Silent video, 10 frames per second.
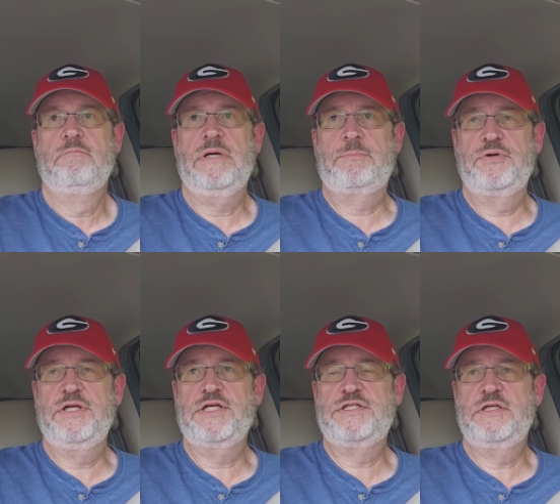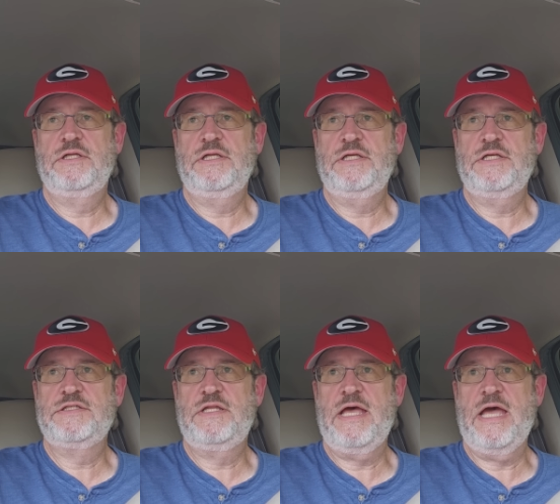My prediction
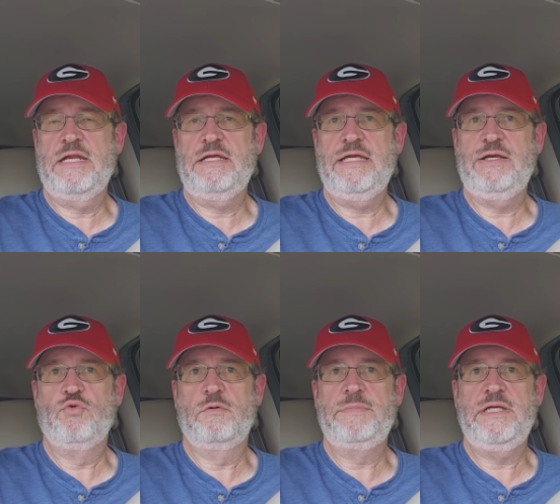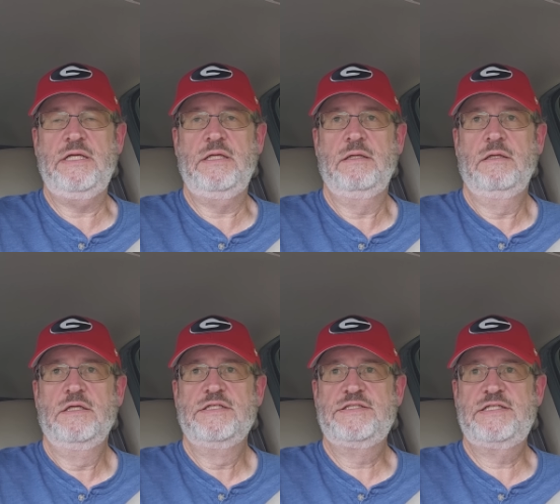is that he will be
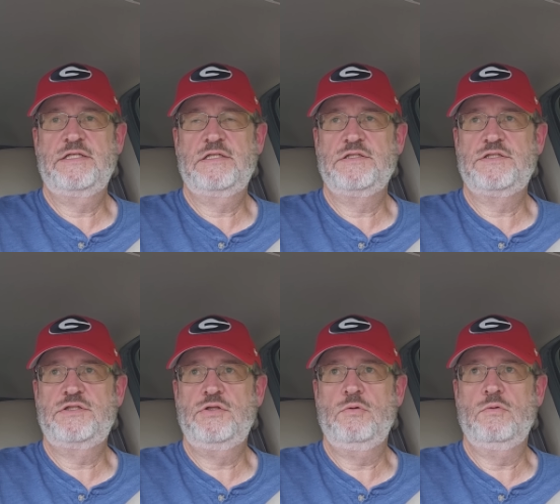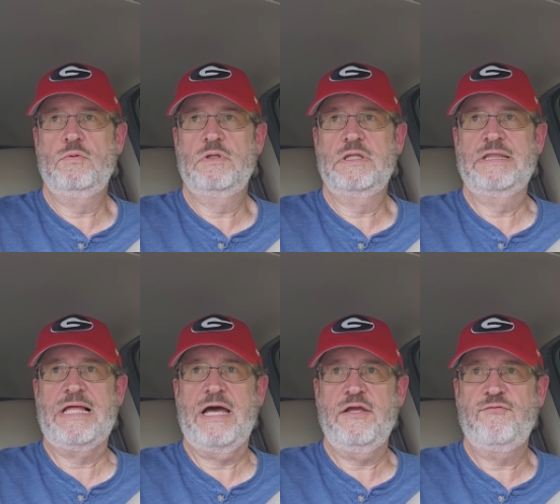sentenced to
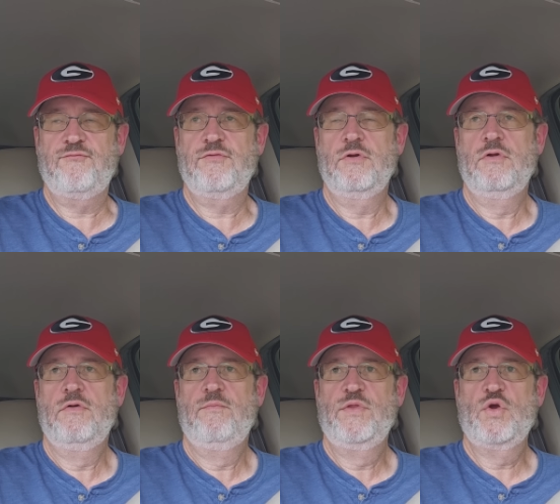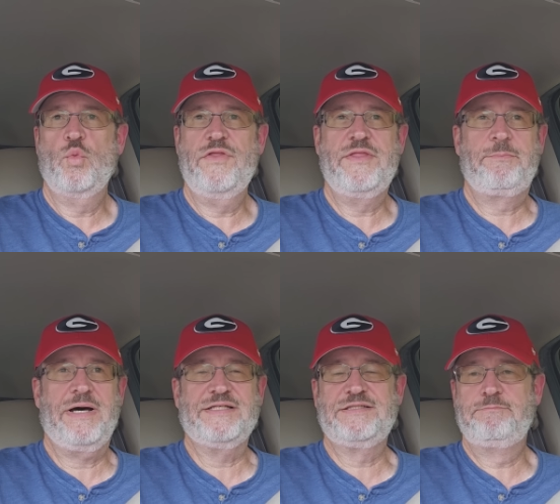life with the
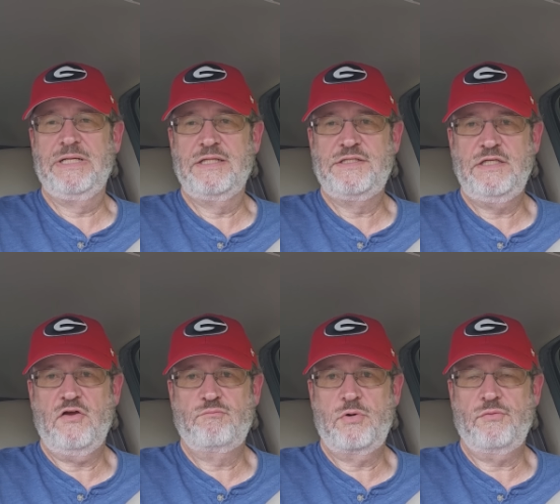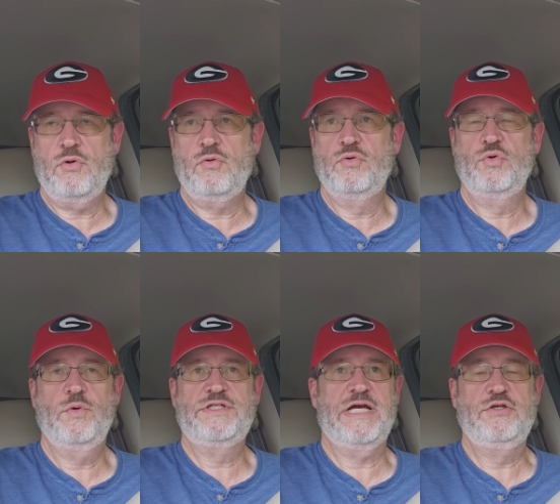possibility of parole,
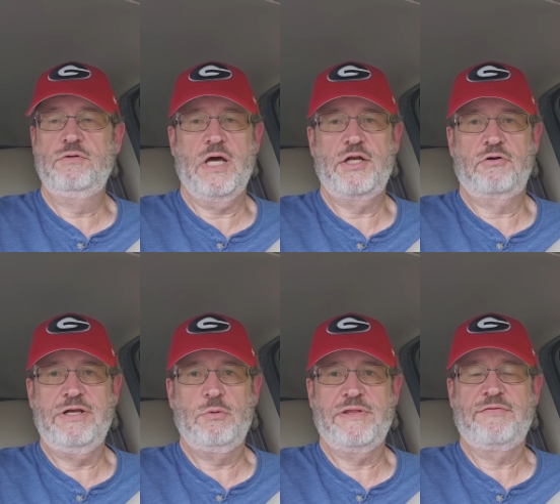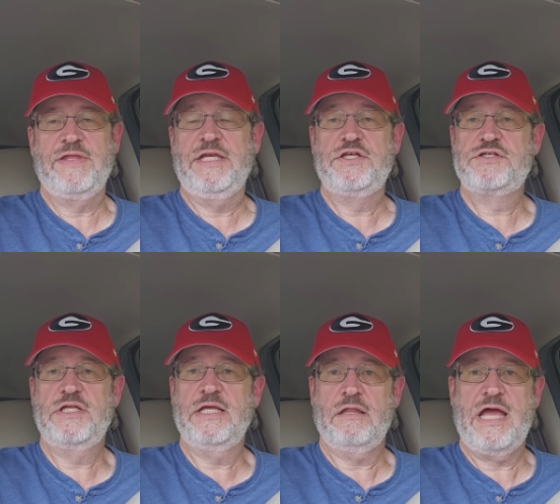which I do not agree with. I think he
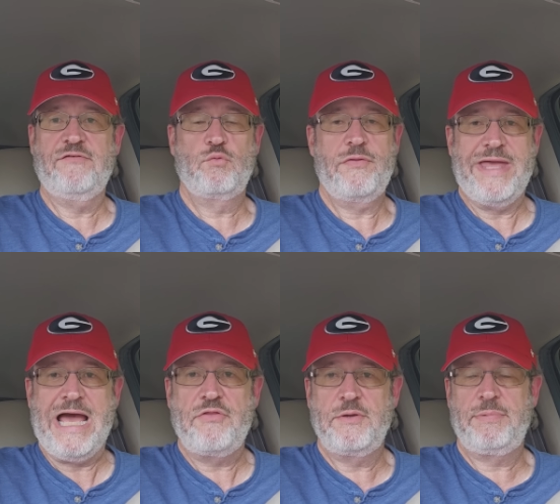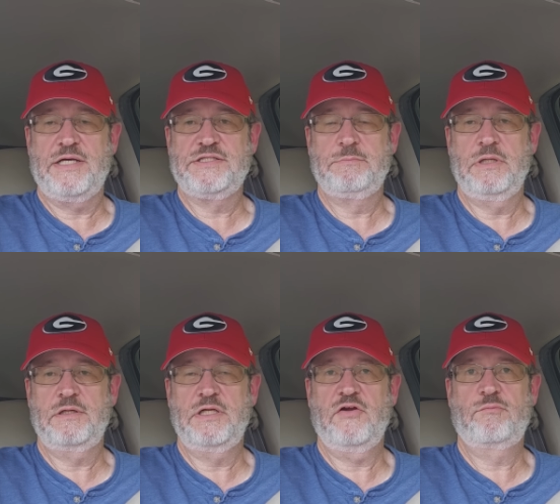should get life without the
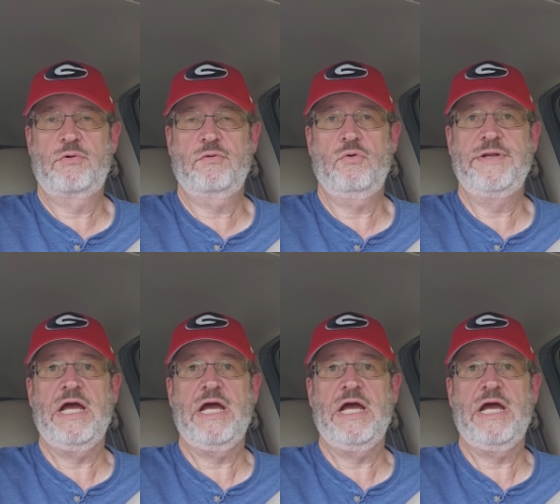possibility of parole.